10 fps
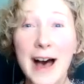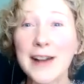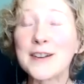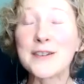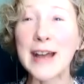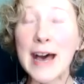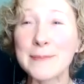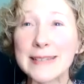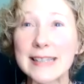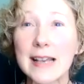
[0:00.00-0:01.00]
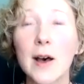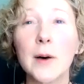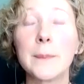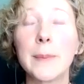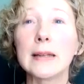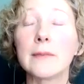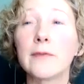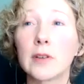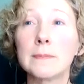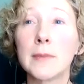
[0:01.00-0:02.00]
I don't know what happens. But
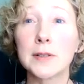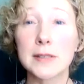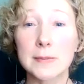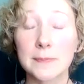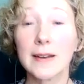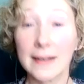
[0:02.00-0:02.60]
ironically, most...